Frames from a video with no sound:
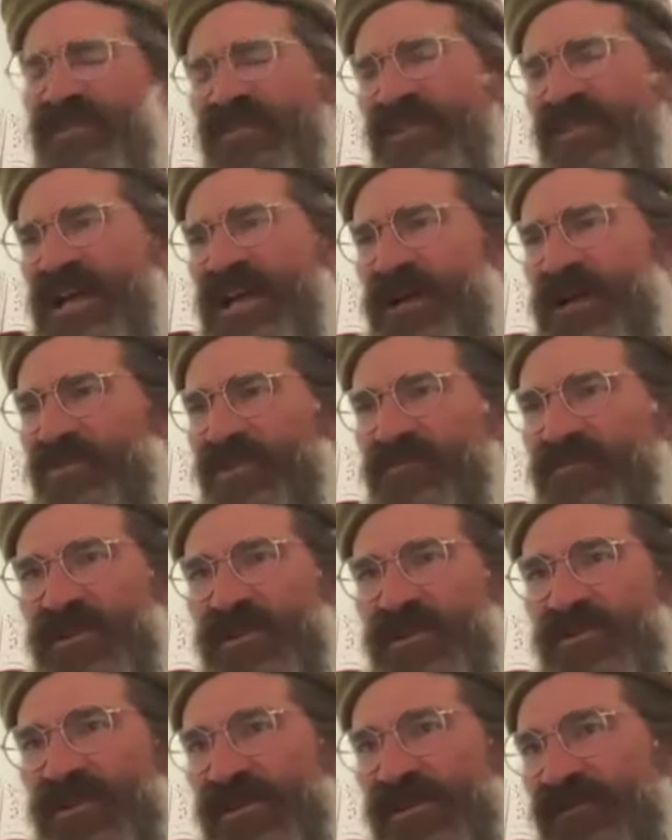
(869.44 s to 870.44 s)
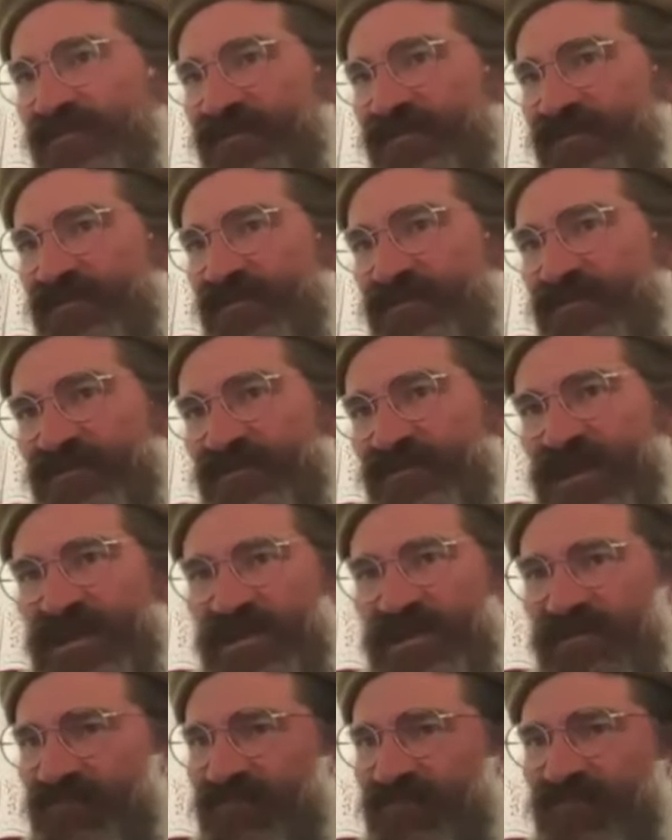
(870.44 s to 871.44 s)
things happened in my life, and I
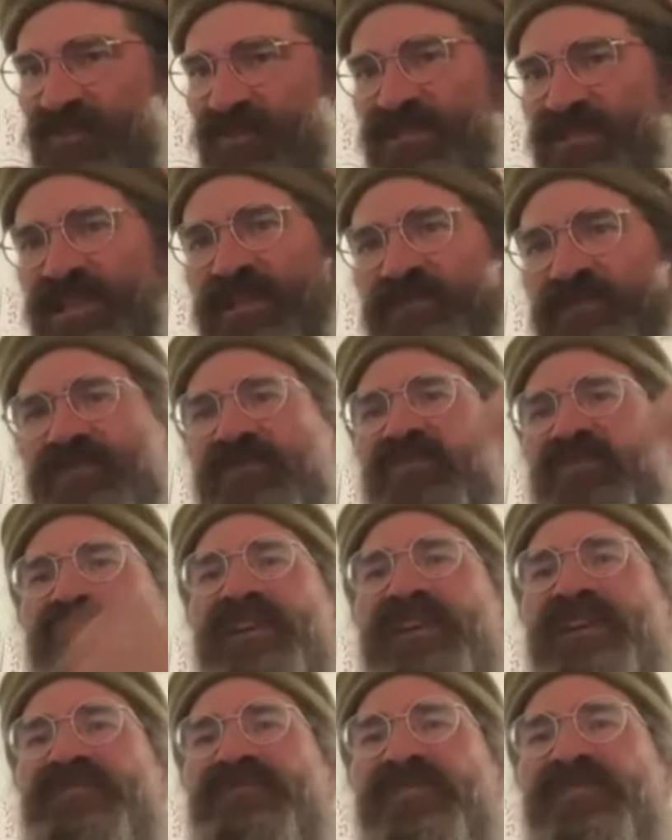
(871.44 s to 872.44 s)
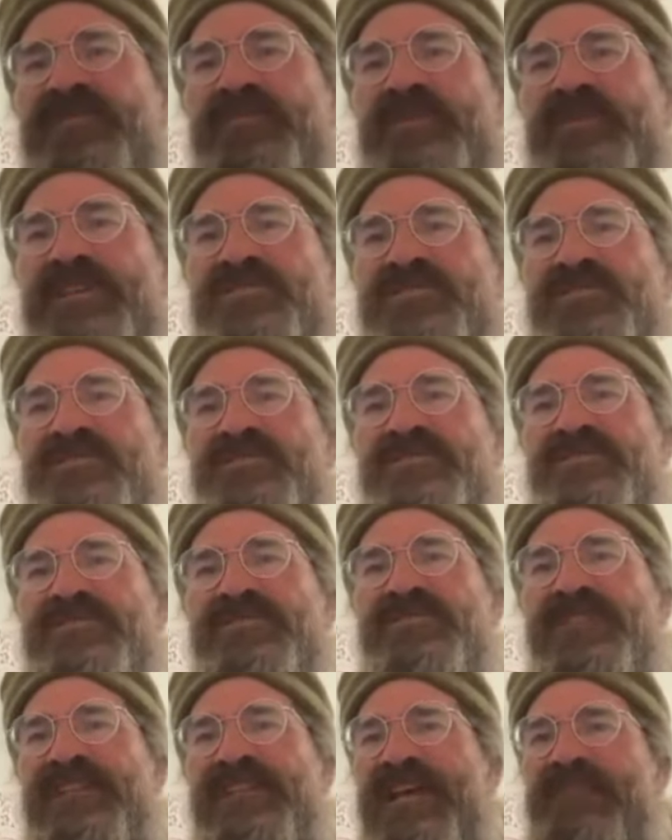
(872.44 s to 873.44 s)
wasn't able to play very much and
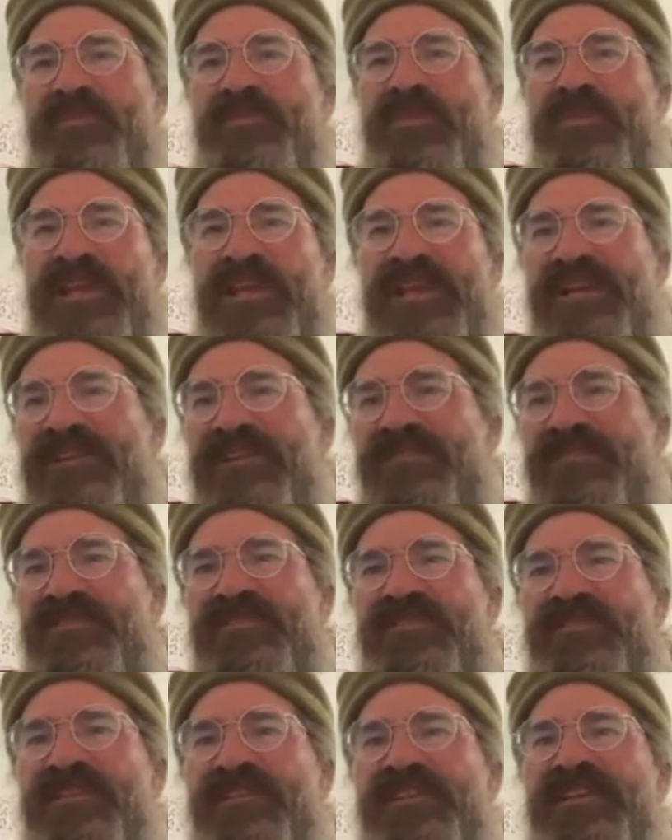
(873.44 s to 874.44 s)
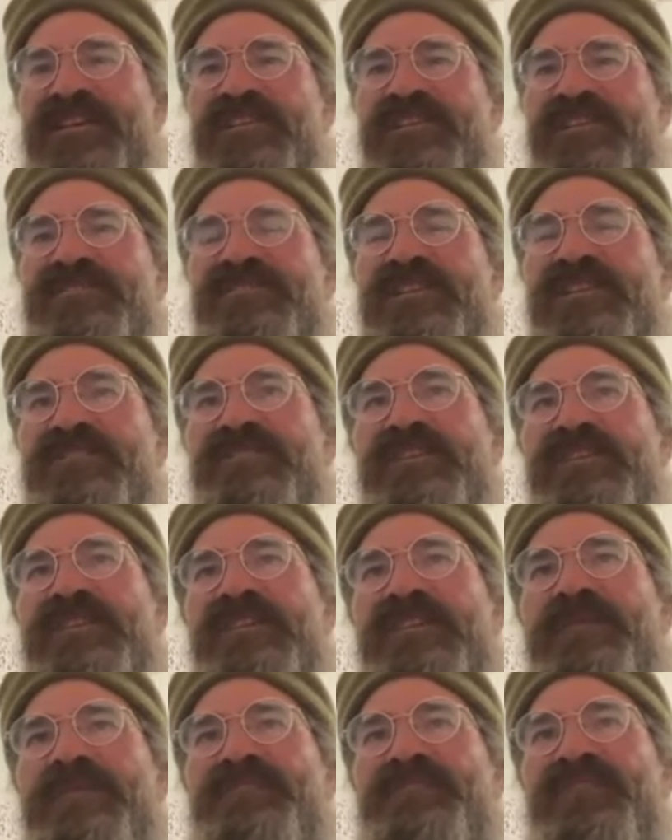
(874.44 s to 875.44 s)
didn't have a band and all that kind of stuff.
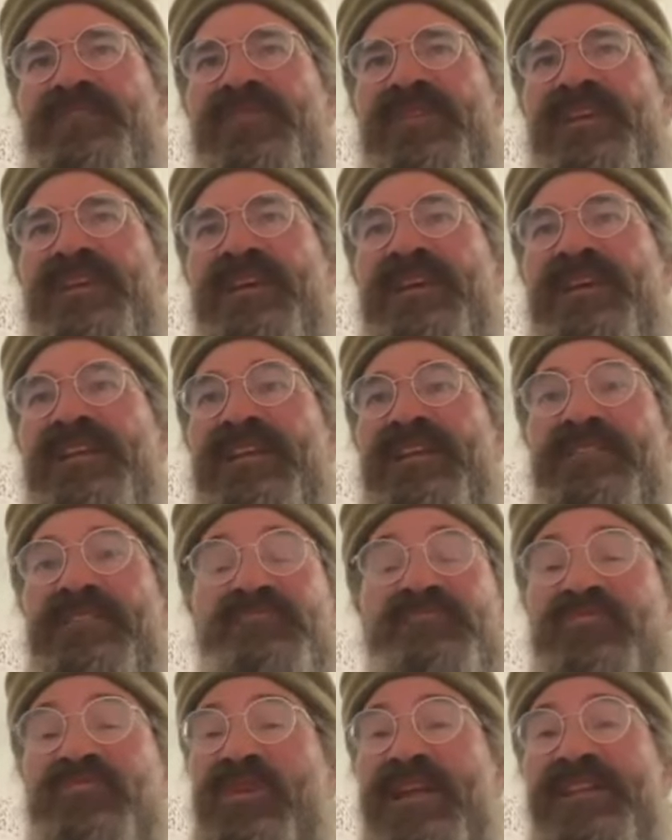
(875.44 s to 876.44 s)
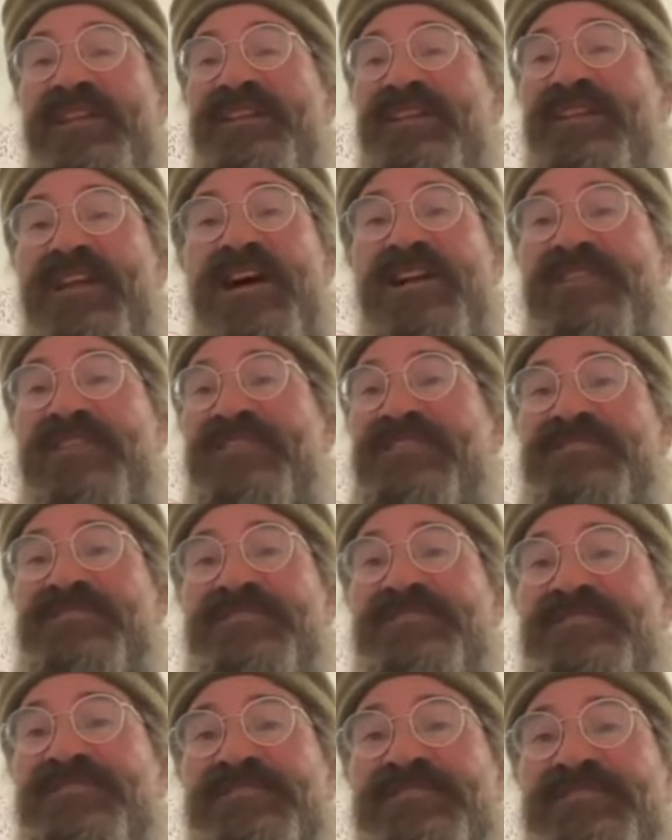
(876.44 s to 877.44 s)
And I went
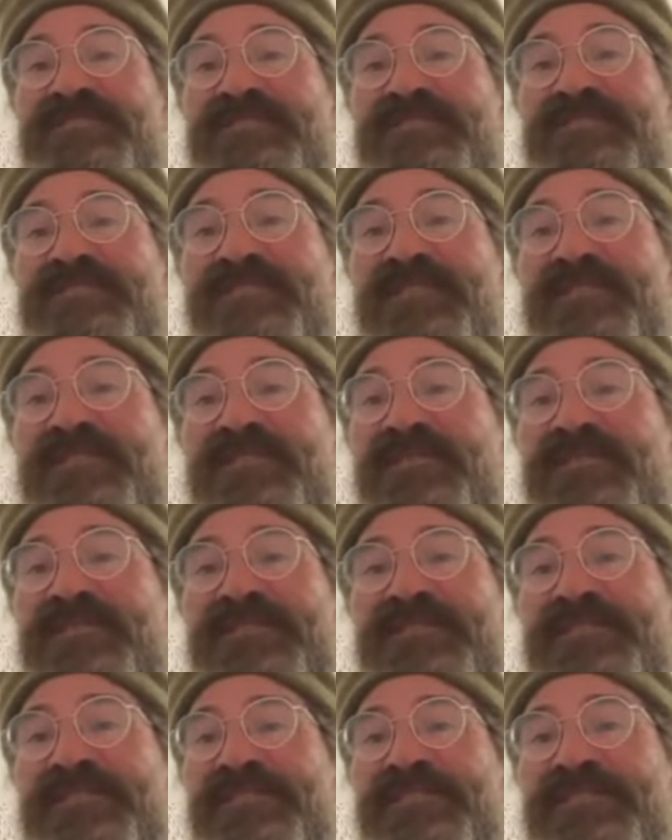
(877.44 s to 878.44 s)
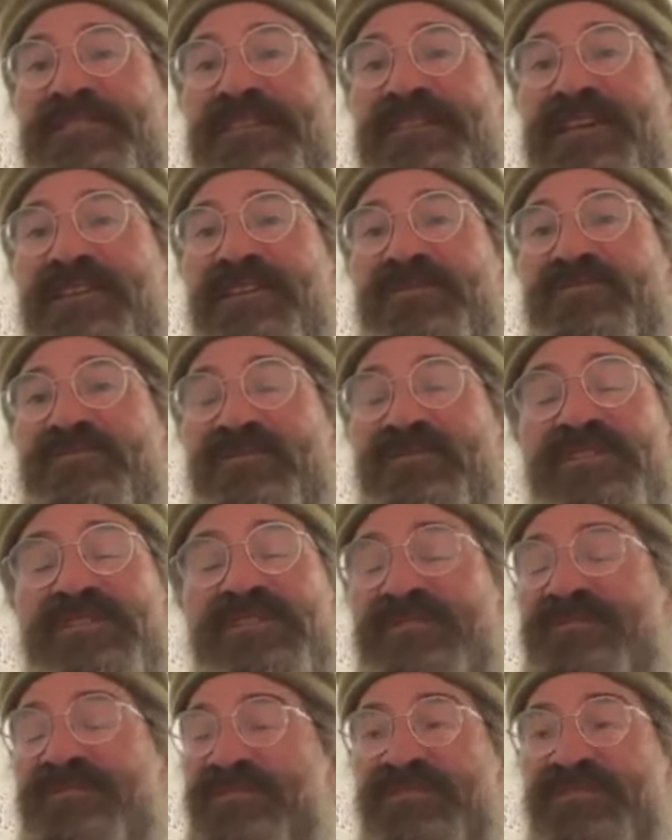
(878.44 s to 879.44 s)
nuts, and I was
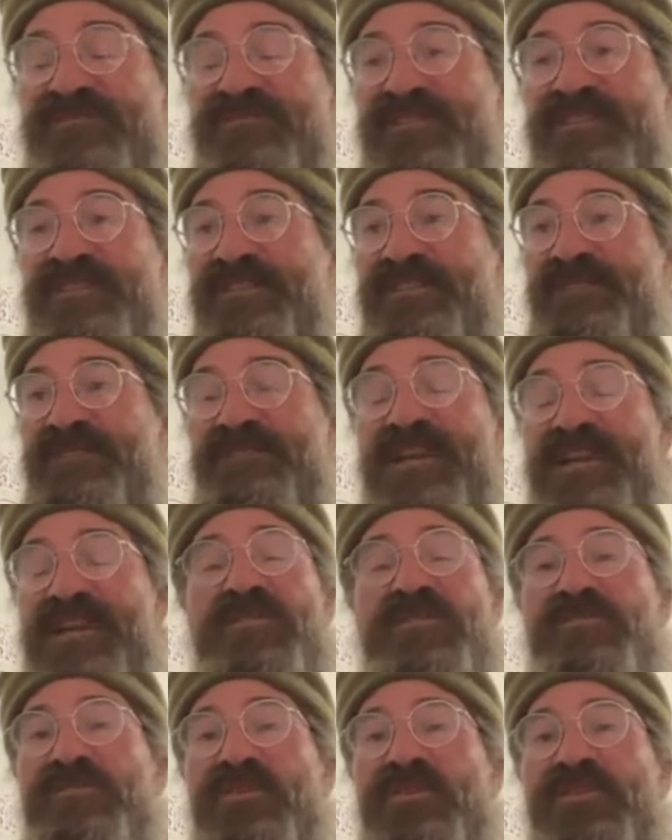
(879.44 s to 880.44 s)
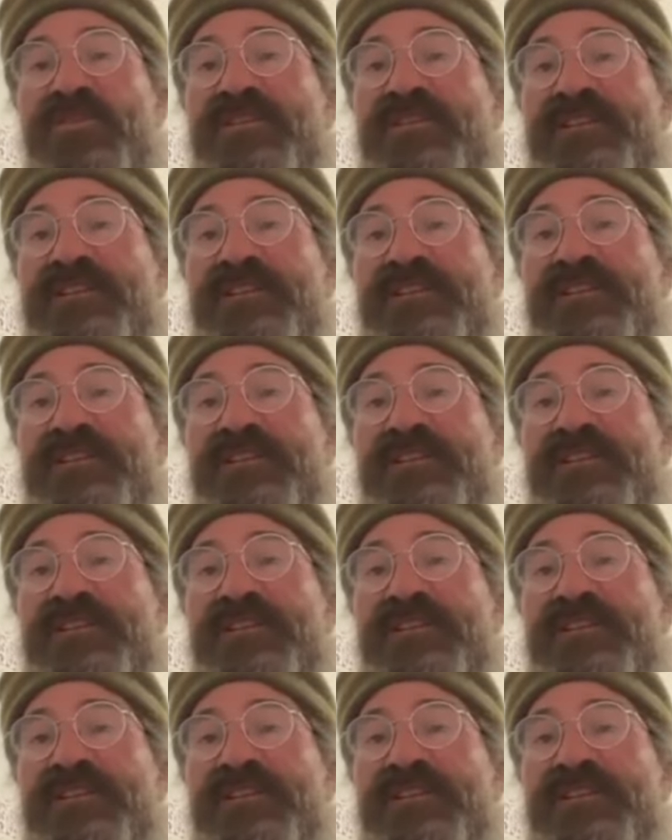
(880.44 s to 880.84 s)
really just feeling terrible,